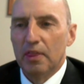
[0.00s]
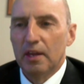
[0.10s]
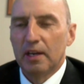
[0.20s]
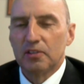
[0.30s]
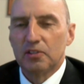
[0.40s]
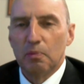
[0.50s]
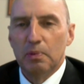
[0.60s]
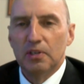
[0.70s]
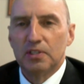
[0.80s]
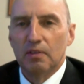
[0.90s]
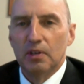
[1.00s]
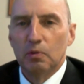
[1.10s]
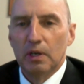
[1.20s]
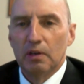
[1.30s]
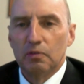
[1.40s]
and I think that's the piece of it.
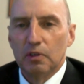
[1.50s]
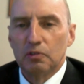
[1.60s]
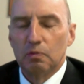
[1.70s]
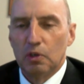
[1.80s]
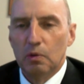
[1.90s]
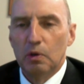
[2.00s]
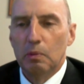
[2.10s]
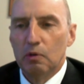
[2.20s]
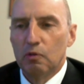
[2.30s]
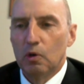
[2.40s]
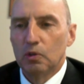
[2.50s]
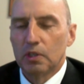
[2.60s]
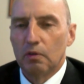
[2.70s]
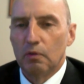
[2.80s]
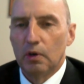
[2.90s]
We have uh, some community folks
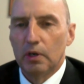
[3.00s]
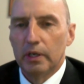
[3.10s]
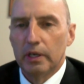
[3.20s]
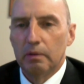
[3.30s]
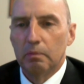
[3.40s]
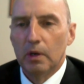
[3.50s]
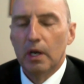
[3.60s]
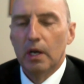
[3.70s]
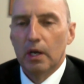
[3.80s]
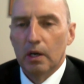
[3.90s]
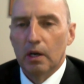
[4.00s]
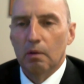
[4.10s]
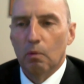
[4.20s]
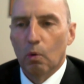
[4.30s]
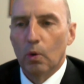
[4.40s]
that are very um,
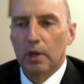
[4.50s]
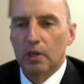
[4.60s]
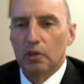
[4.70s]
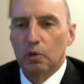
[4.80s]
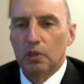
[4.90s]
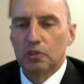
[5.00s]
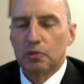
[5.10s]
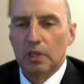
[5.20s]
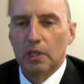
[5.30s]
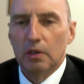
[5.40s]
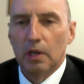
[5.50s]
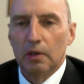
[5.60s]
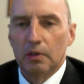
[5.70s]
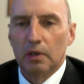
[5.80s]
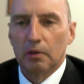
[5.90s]
um, oriented toward just seeing
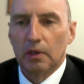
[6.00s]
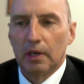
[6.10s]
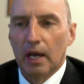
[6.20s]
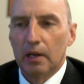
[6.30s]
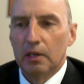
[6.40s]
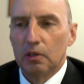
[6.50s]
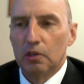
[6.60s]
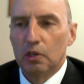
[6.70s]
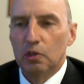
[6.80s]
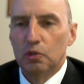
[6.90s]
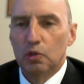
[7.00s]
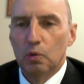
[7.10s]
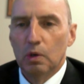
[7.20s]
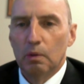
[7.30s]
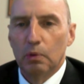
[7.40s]
that uh, the county continues
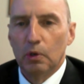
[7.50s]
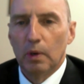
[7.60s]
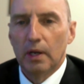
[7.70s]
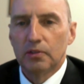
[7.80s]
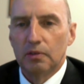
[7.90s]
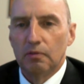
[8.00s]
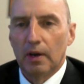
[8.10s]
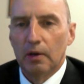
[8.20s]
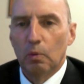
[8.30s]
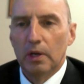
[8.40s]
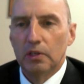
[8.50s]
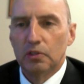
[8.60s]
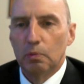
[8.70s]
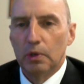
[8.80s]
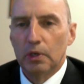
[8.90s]
to um, progress and find ways
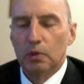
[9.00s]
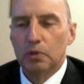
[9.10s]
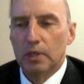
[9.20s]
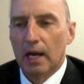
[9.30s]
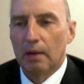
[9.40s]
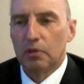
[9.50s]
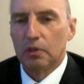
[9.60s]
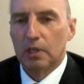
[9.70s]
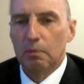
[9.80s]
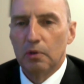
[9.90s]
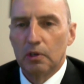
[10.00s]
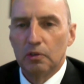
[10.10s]
to bring new jobs and keep the